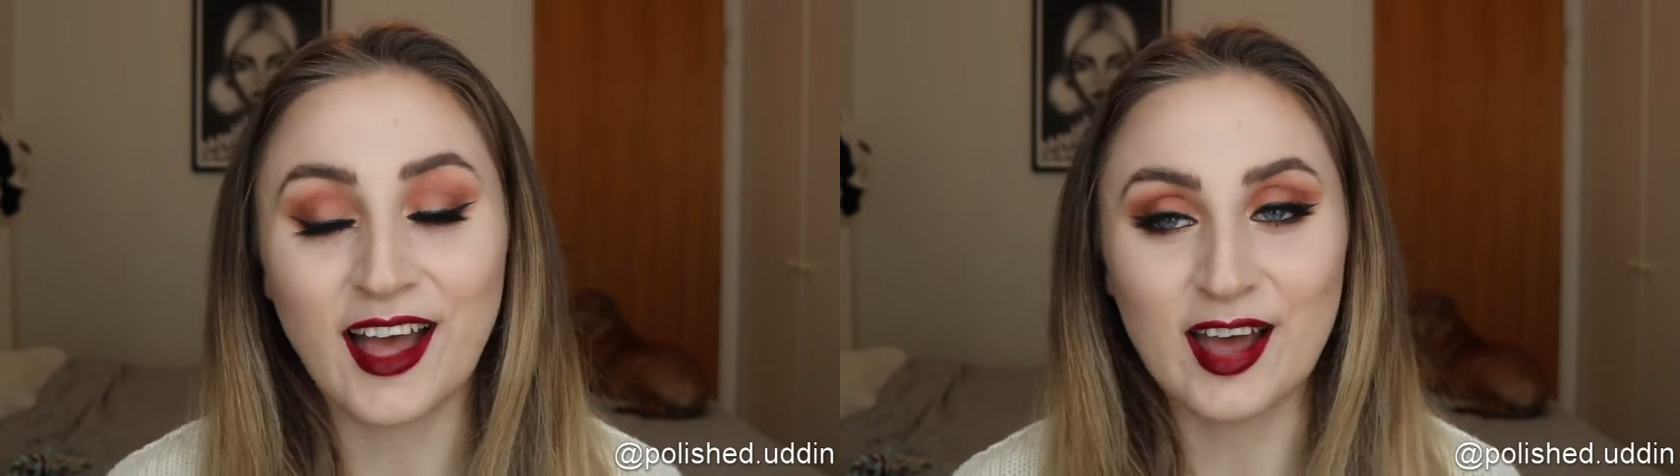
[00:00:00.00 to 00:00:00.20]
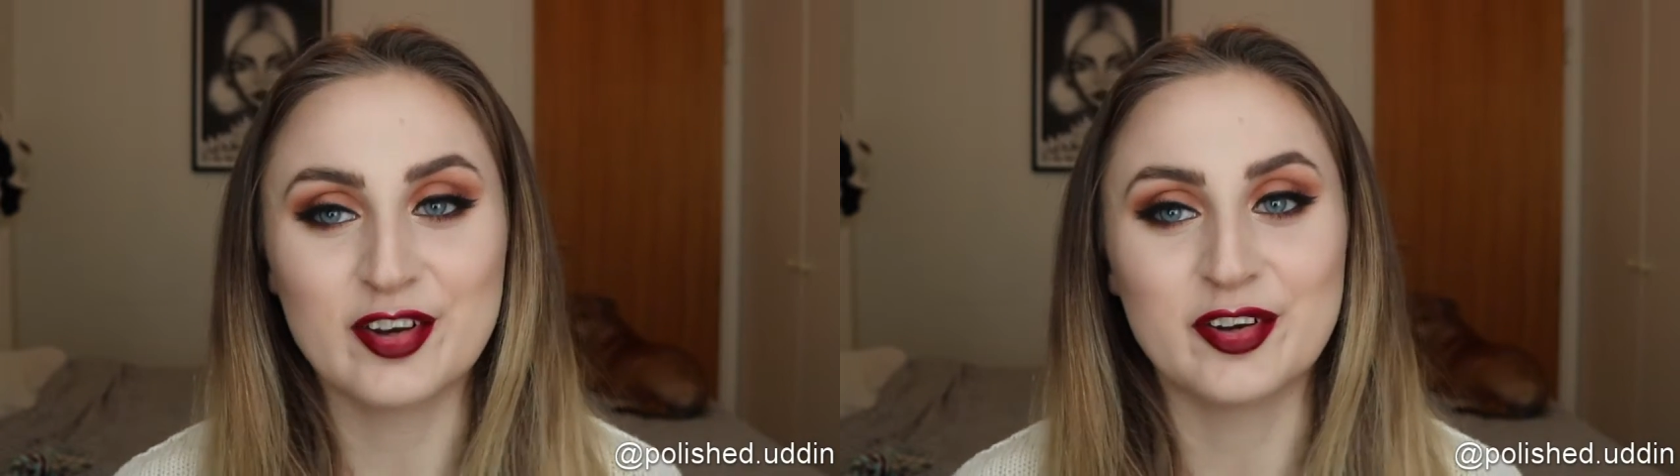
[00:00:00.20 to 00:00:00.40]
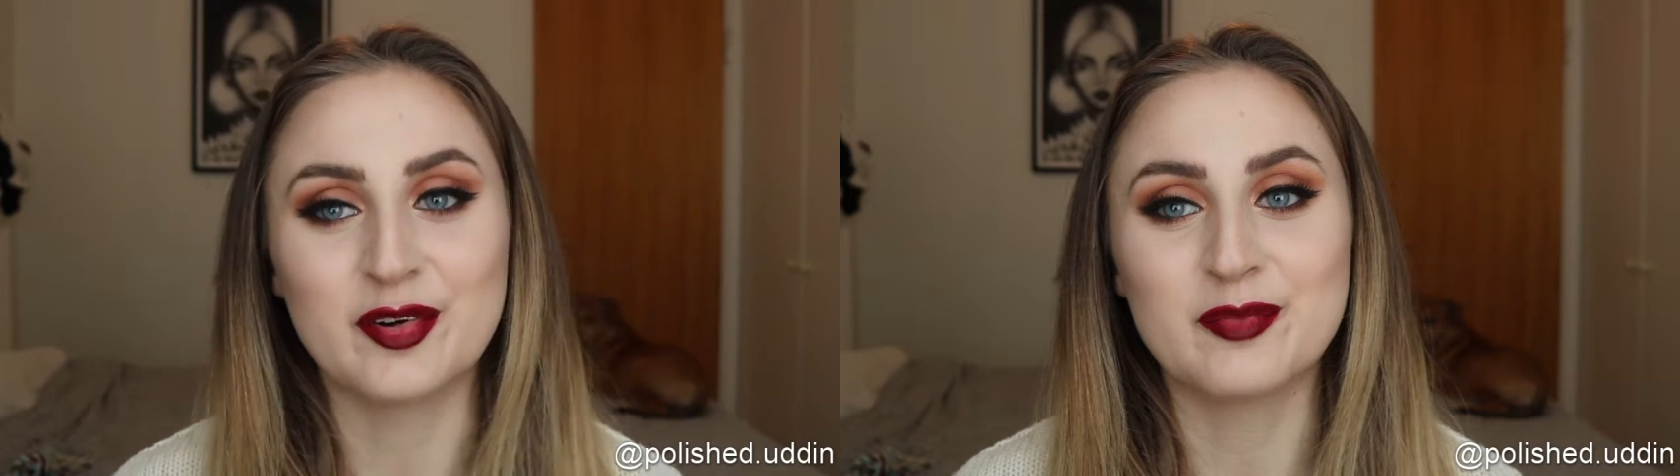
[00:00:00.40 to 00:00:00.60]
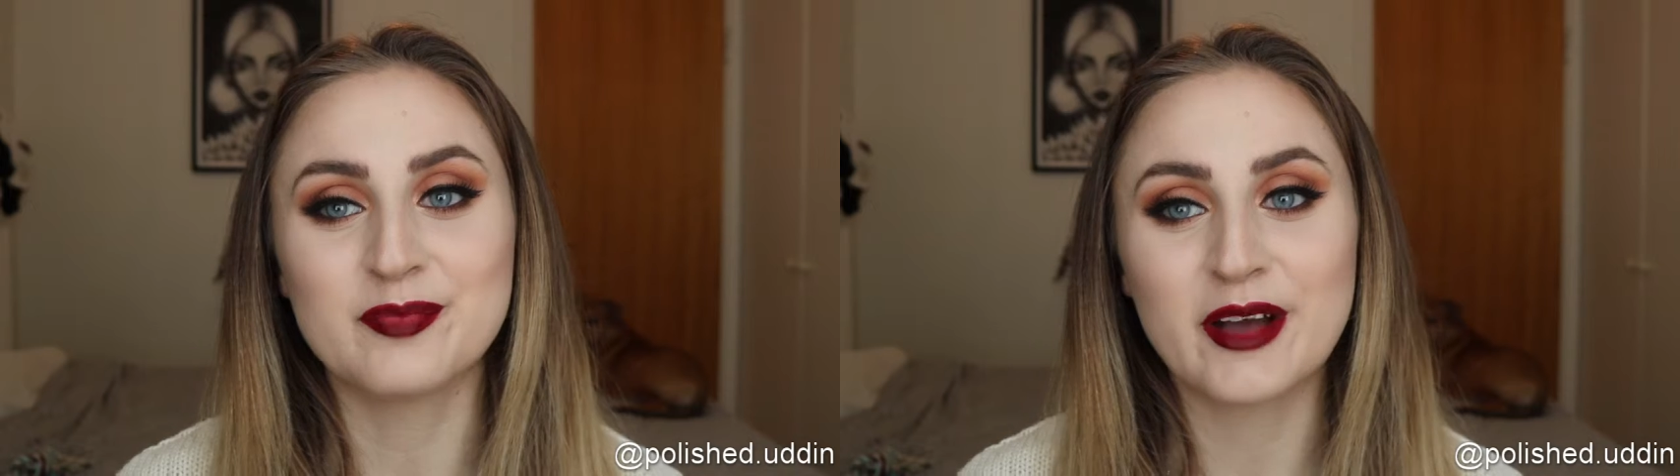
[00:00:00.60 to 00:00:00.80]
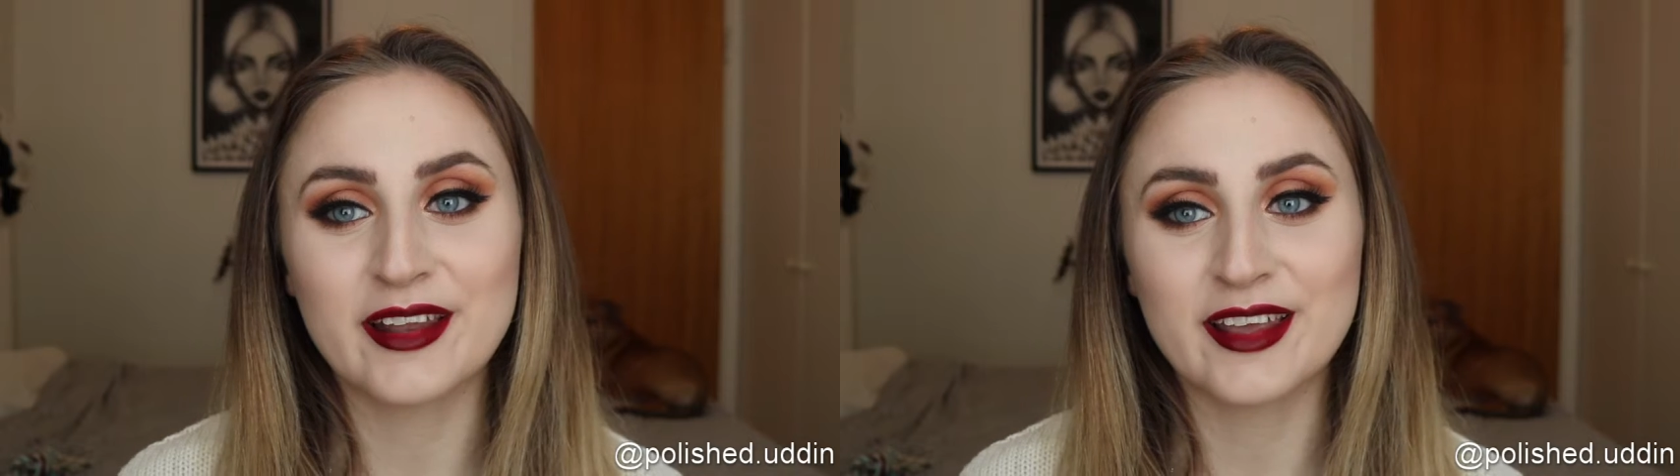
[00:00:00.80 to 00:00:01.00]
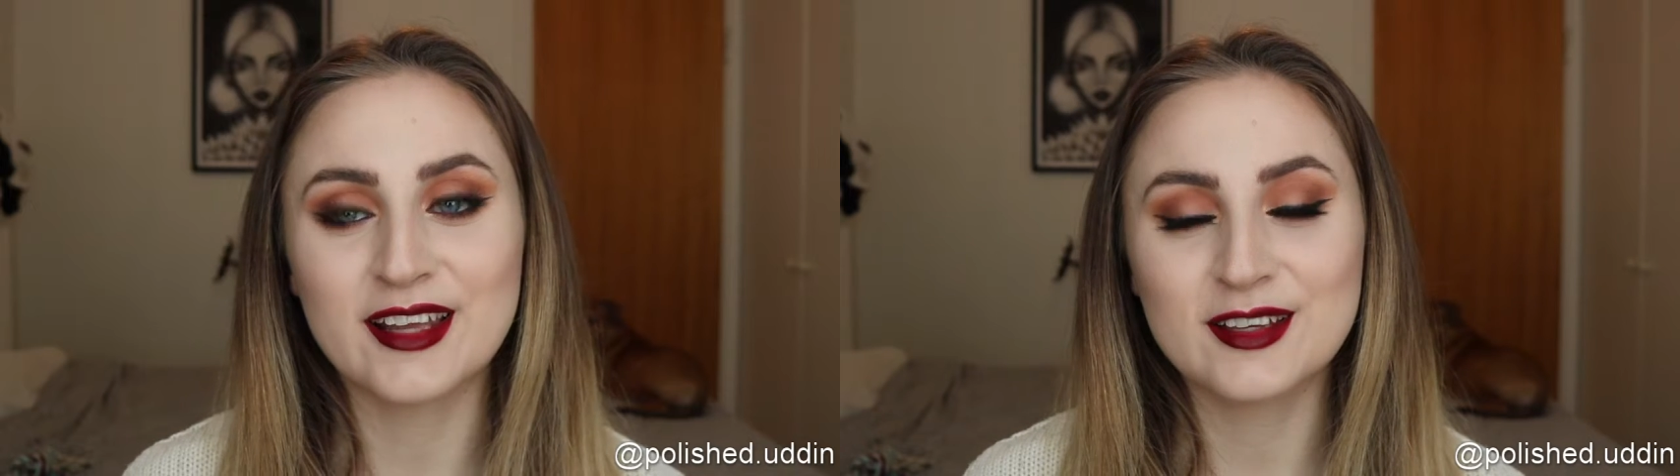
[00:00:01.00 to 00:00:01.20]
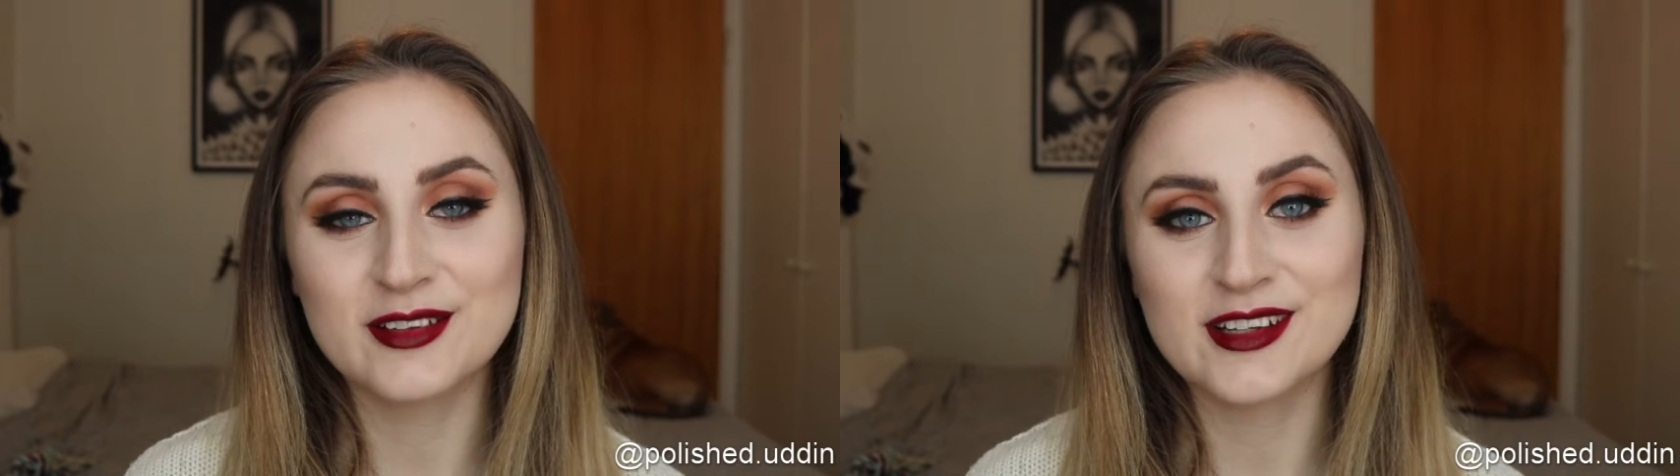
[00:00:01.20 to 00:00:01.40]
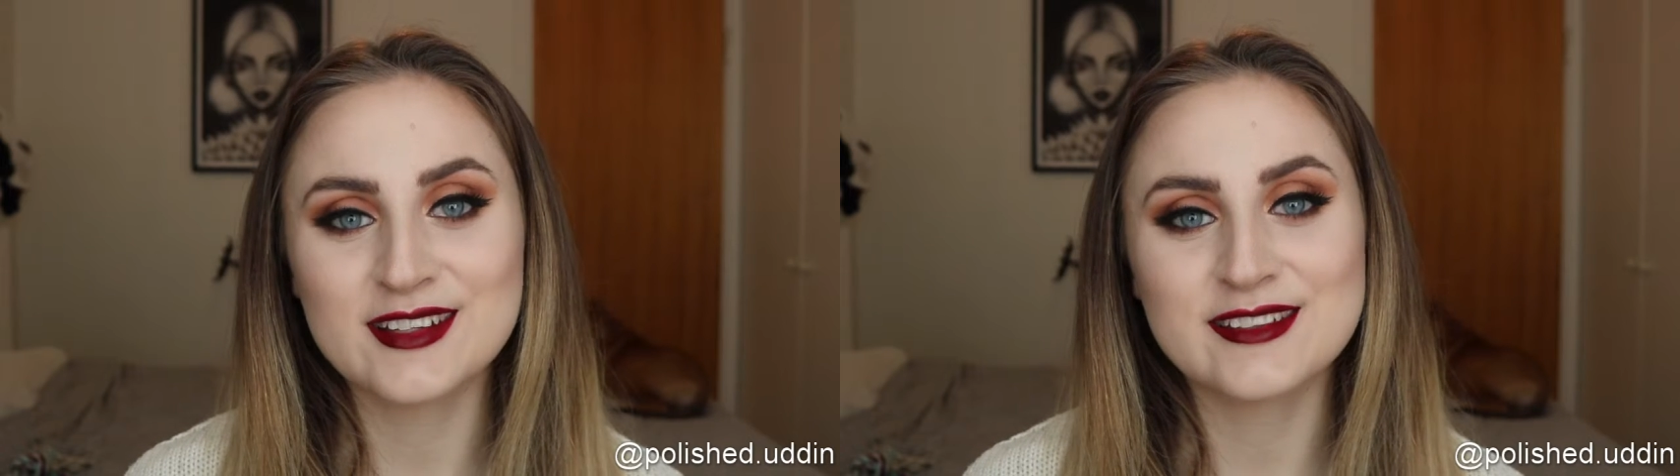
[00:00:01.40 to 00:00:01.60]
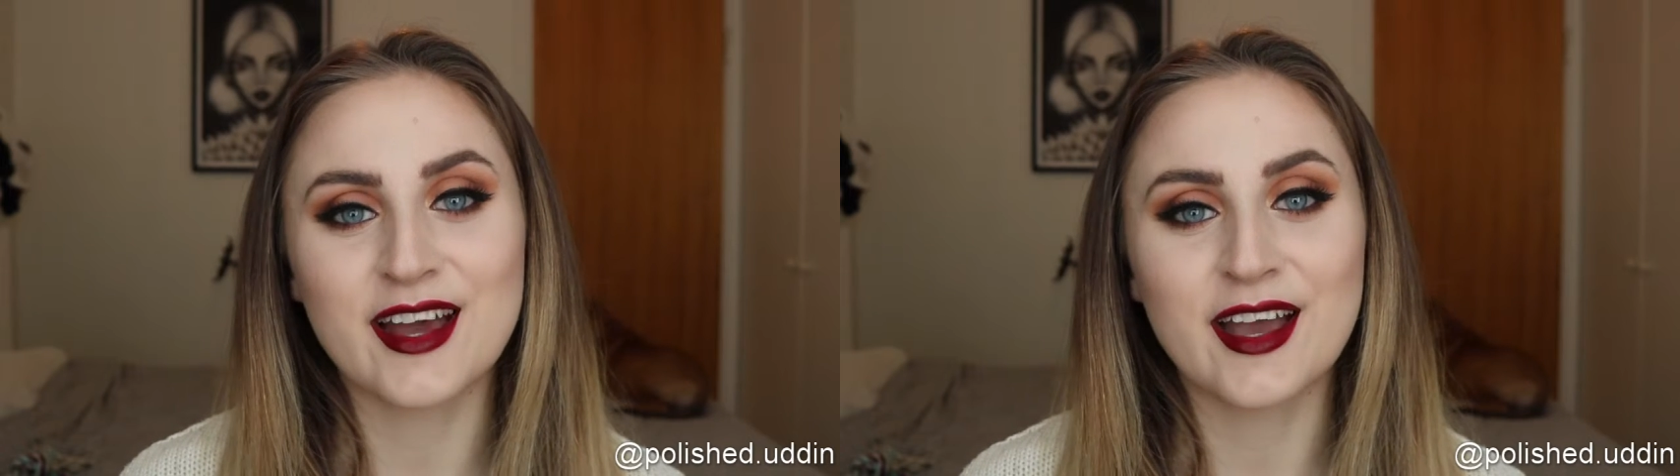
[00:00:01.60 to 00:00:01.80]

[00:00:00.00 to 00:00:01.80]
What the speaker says: I don't know, but anyways,